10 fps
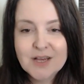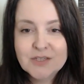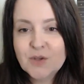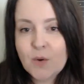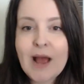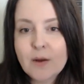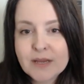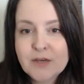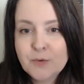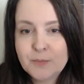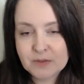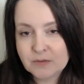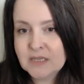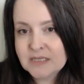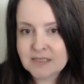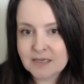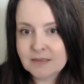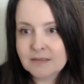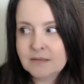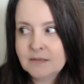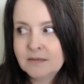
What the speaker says: So, how can you build this skill?